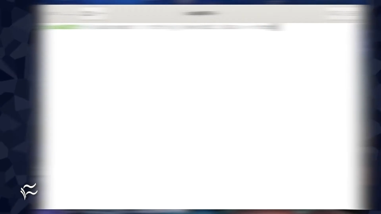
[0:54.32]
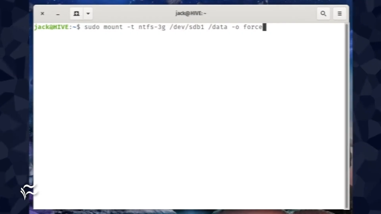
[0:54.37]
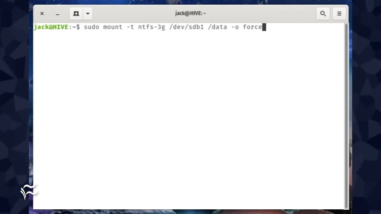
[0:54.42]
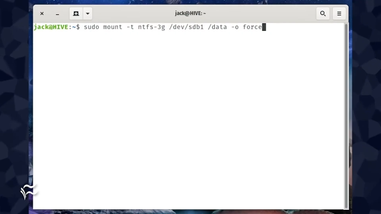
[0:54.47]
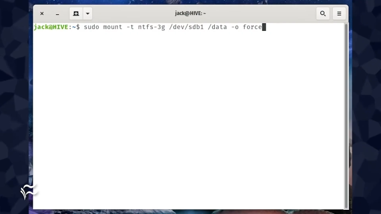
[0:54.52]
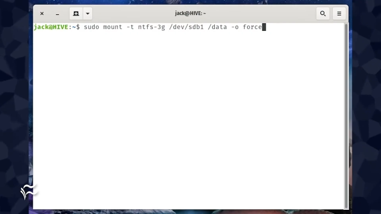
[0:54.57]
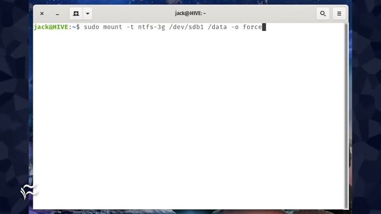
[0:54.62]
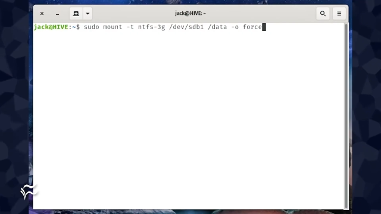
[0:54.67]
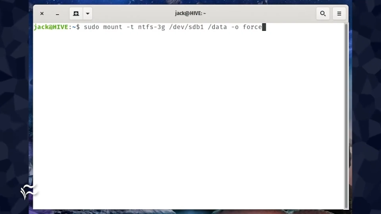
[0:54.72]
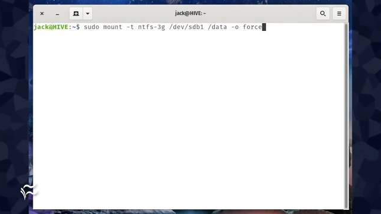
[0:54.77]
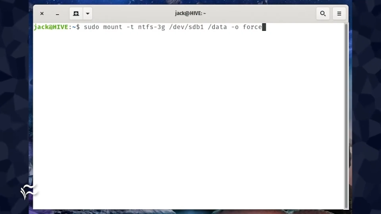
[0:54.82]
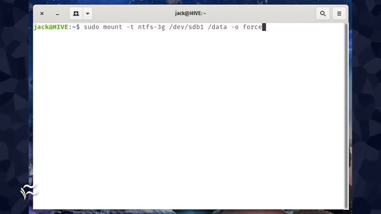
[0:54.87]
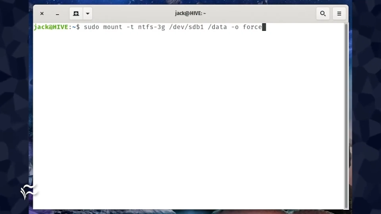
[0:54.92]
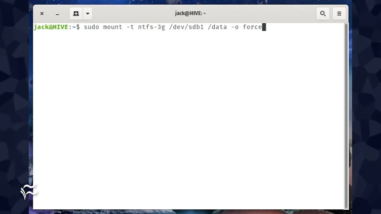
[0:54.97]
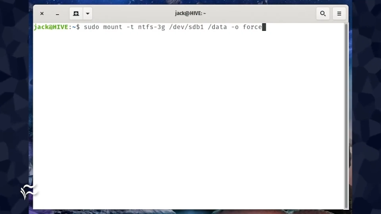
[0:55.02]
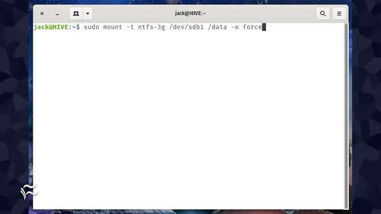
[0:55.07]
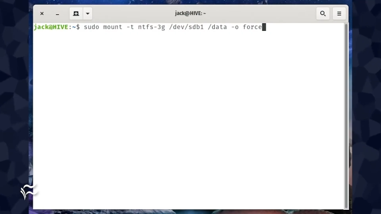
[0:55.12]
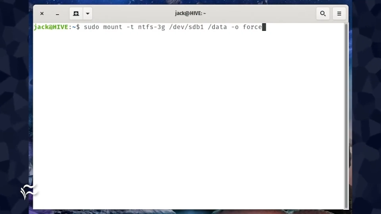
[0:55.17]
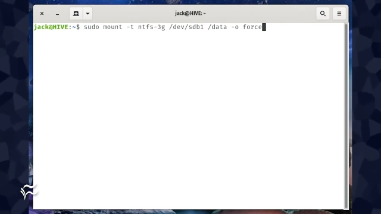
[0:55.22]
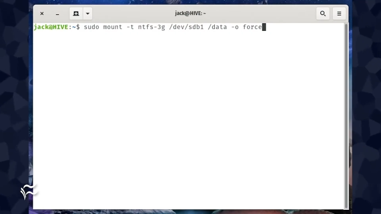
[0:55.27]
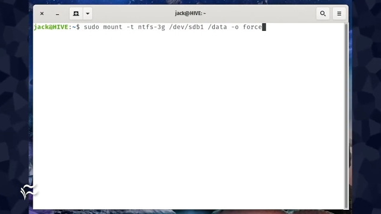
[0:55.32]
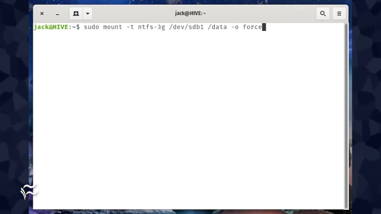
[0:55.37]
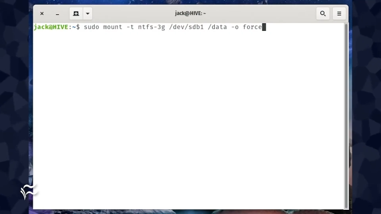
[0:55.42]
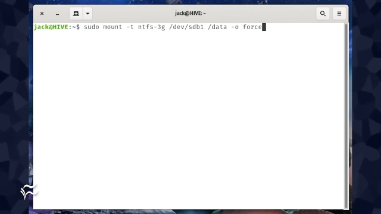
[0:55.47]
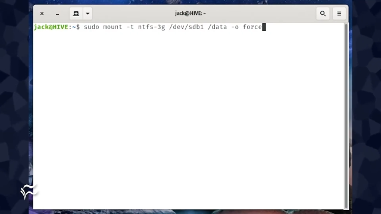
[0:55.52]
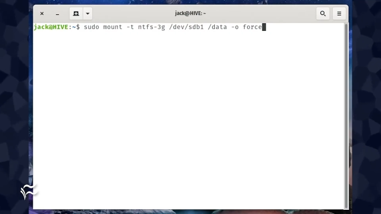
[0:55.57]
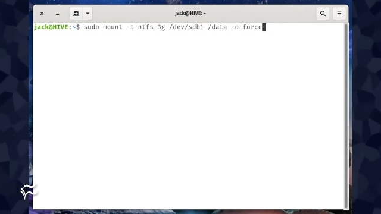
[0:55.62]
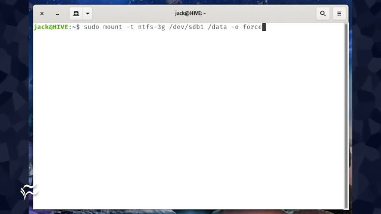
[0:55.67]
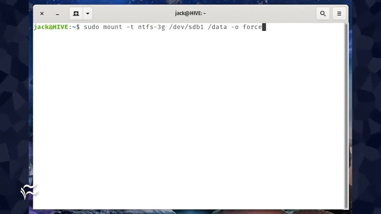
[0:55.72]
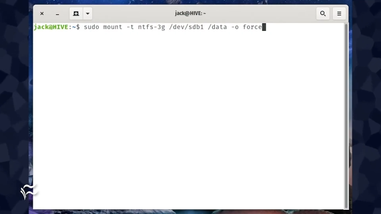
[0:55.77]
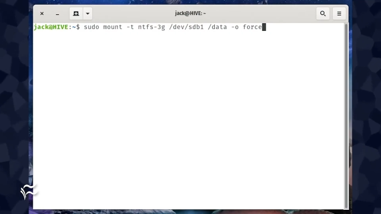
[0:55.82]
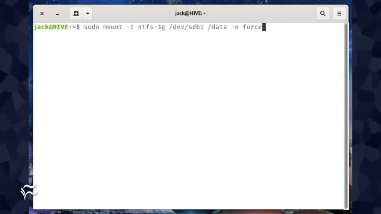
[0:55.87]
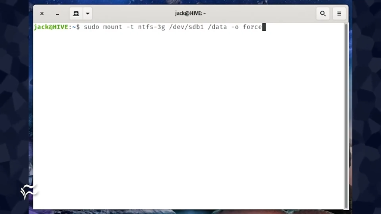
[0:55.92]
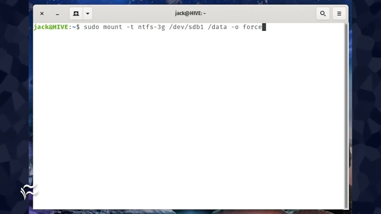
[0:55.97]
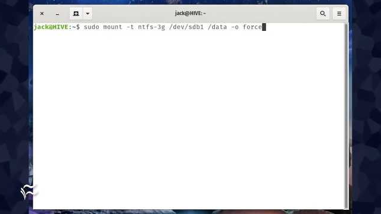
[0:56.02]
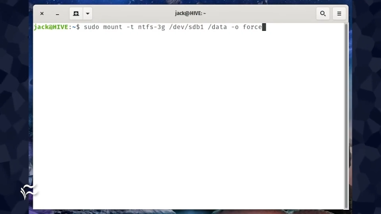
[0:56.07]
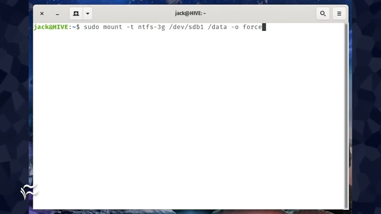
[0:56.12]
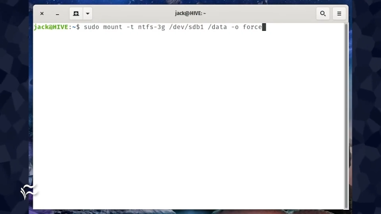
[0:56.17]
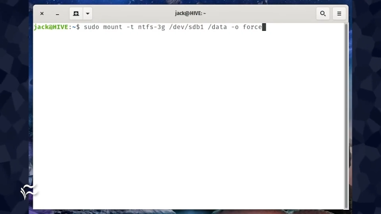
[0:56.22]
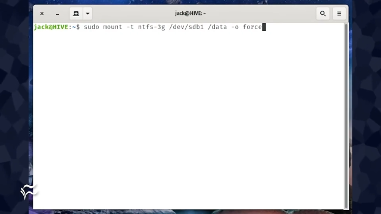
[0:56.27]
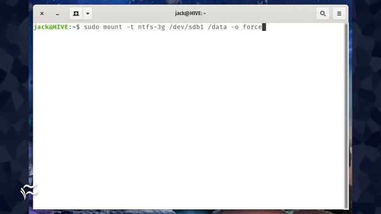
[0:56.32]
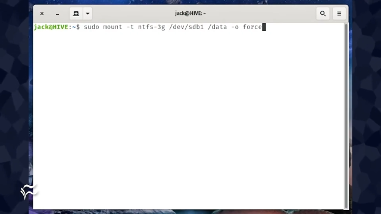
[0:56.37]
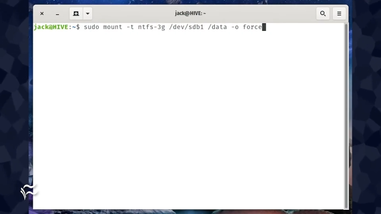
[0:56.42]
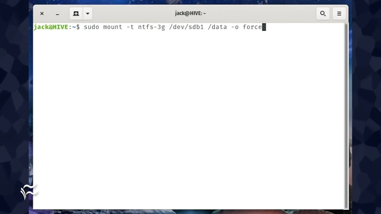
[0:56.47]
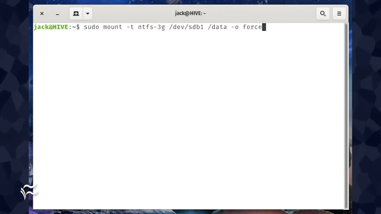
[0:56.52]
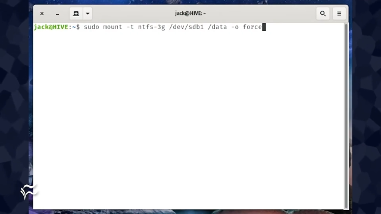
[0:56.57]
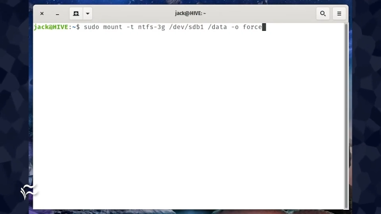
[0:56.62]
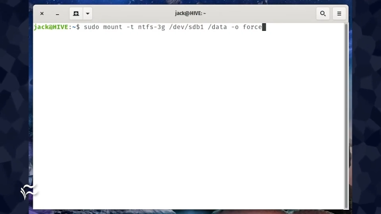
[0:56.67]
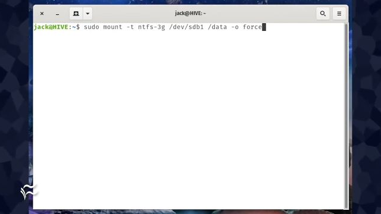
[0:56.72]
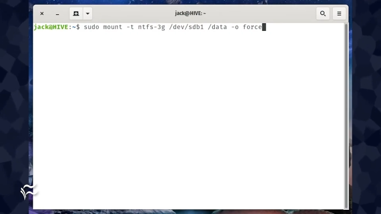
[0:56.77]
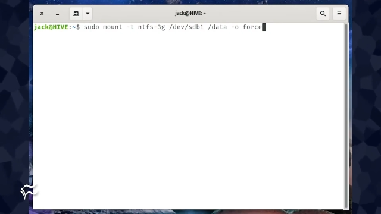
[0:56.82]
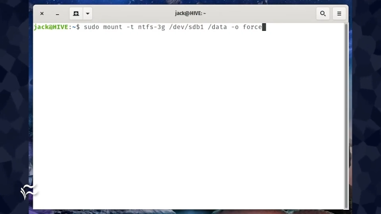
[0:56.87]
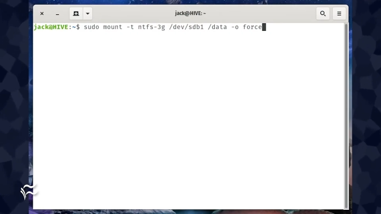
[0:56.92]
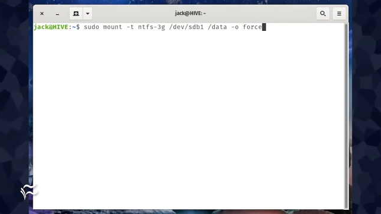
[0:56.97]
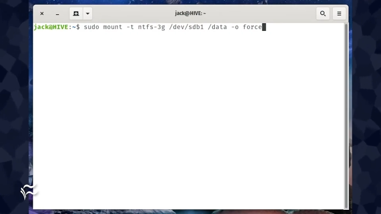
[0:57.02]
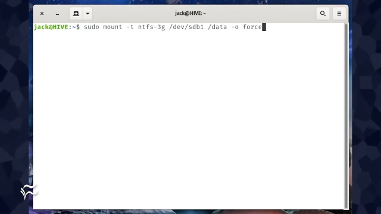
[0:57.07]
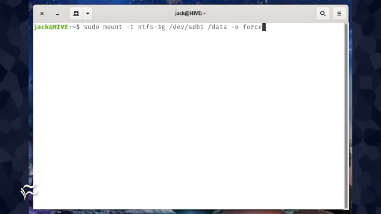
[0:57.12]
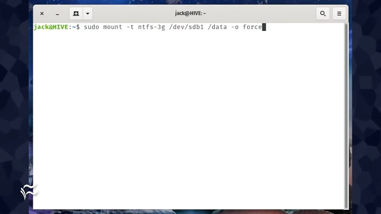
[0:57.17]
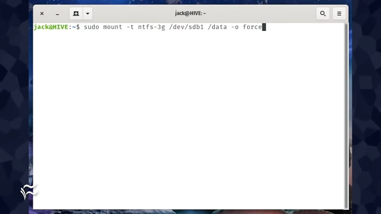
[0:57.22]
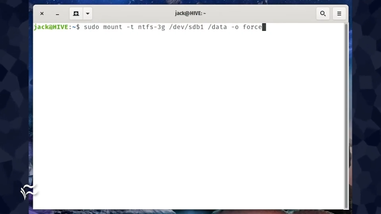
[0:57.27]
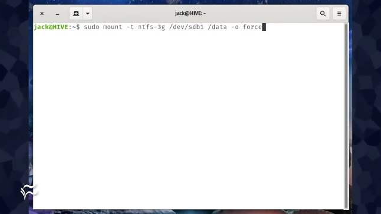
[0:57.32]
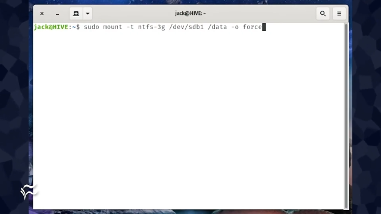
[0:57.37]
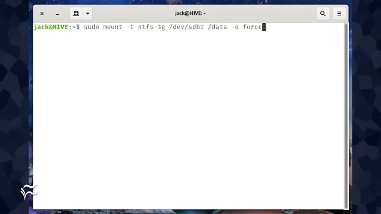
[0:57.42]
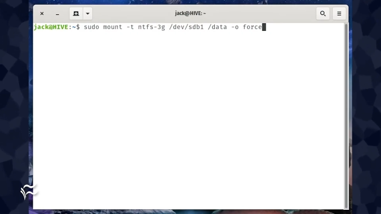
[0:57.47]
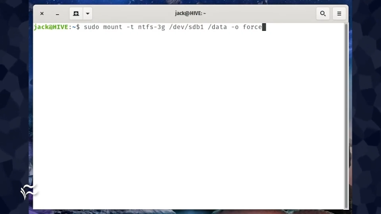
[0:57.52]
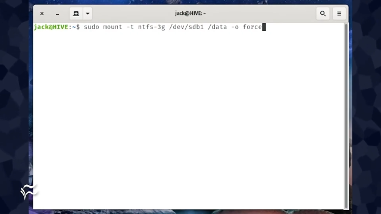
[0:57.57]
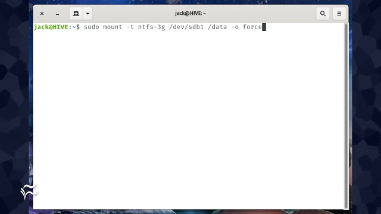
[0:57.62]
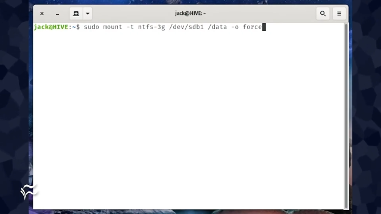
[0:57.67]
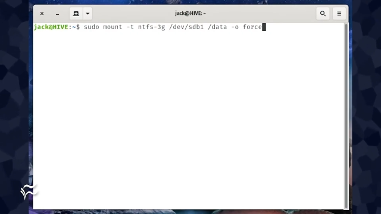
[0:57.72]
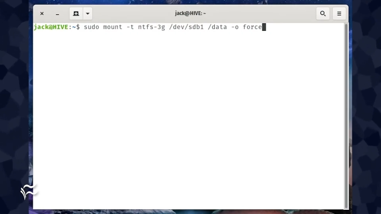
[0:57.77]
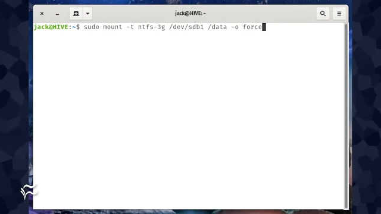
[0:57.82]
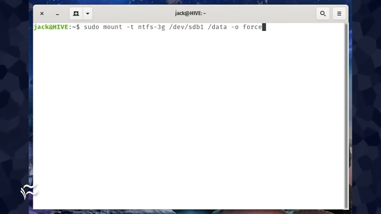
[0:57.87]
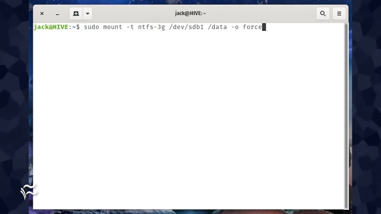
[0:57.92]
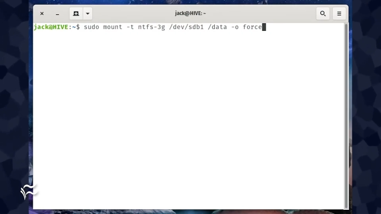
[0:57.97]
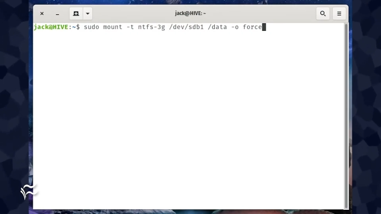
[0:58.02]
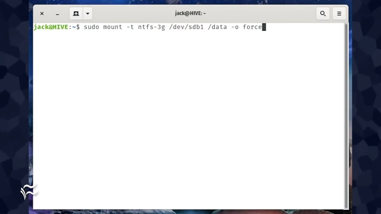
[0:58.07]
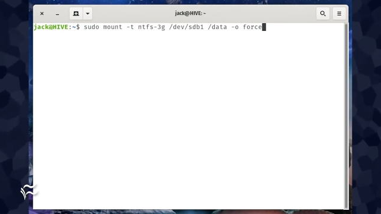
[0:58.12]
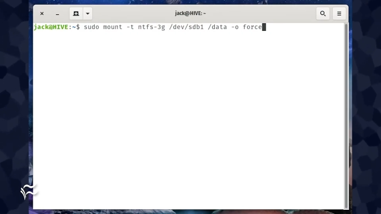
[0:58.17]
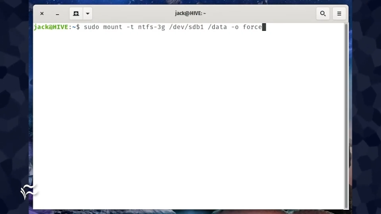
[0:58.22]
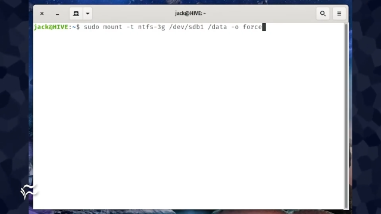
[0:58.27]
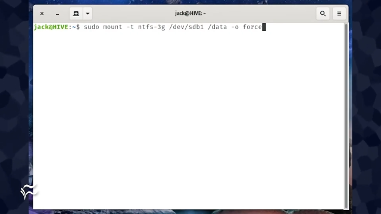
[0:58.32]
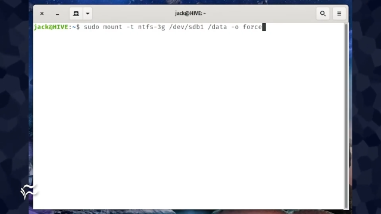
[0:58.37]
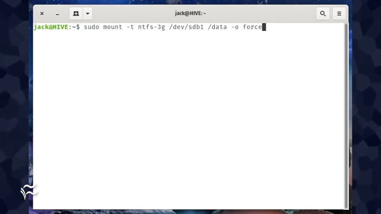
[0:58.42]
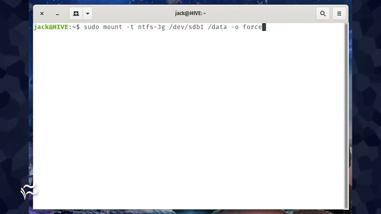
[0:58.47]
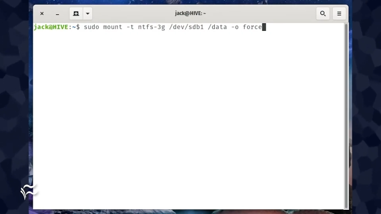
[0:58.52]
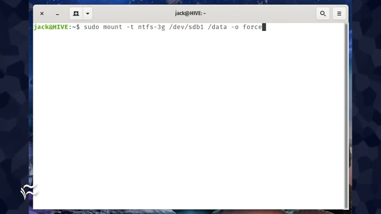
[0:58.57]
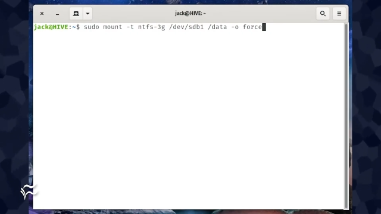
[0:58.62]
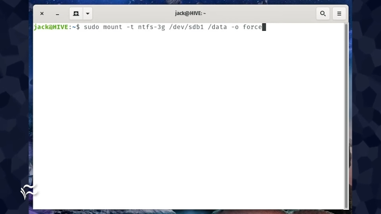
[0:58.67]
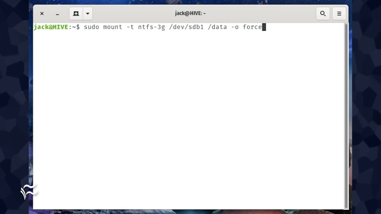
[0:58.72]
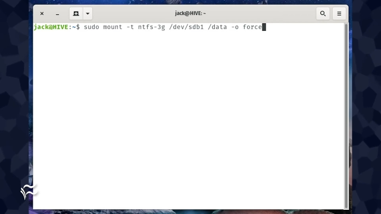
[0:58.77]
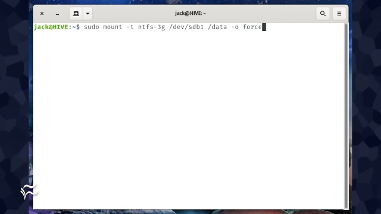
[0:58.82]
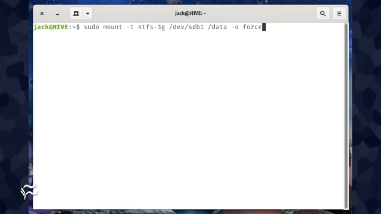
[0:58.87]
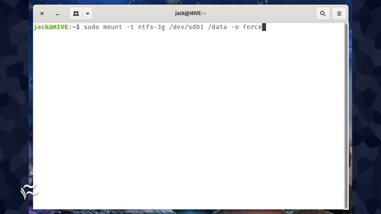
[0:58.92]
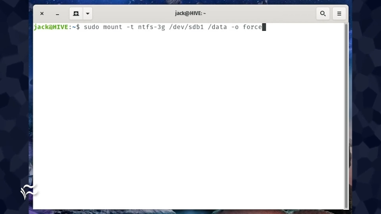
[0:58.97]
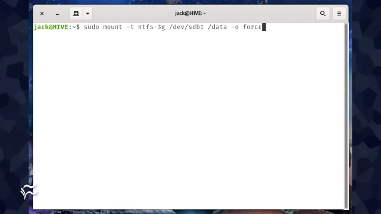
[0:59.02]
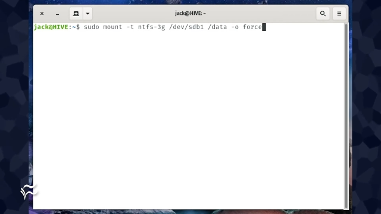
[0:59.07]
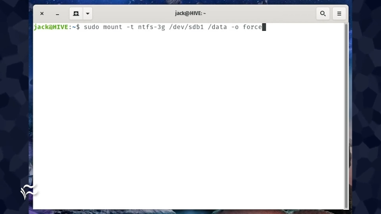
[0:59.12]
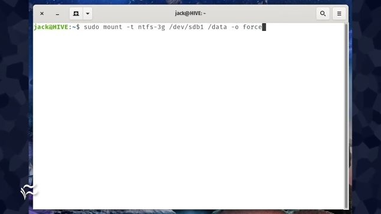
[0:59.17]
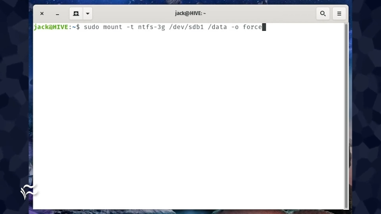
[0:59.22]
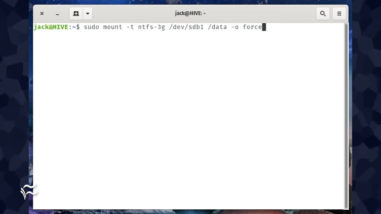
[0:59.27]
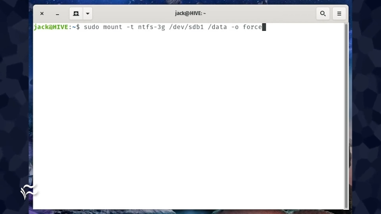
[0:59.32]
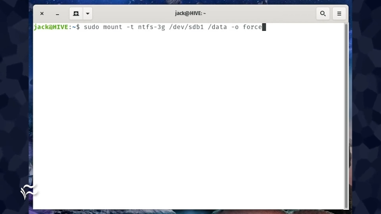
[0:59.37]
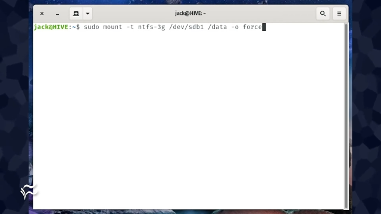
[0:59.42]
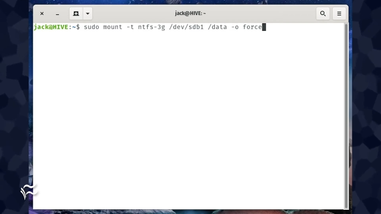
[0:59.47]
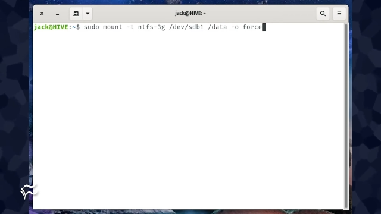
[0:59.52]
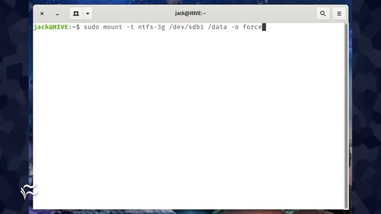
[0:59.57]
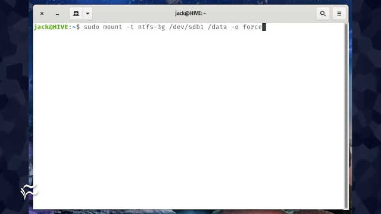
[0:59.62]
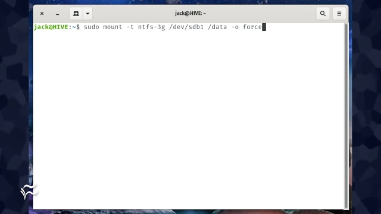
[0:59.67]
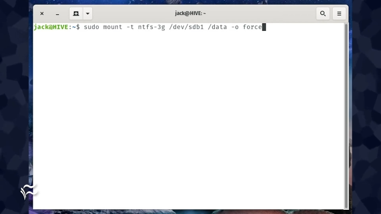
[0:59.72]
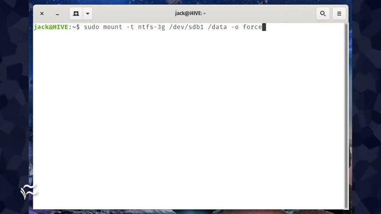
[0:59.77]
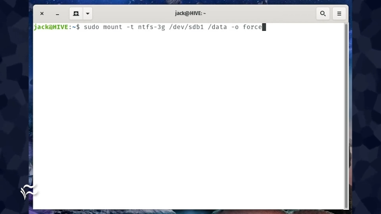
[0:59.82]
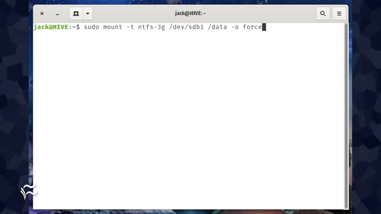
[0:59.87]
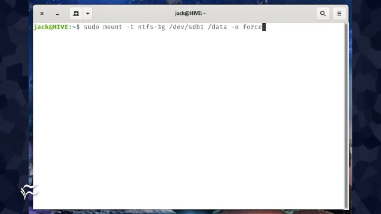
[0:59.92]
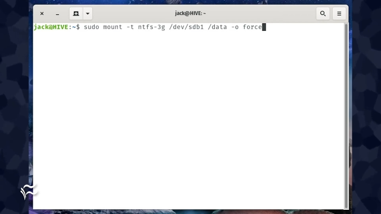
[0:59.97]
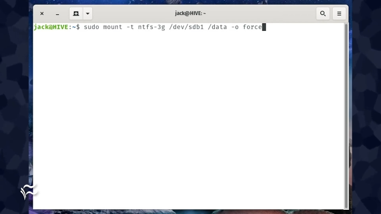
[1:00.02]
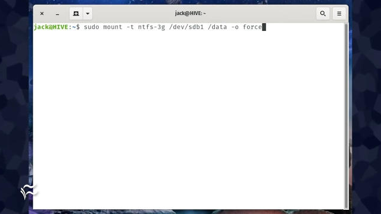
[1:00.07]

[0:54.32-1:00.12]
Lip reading: [unreadable: no face in view]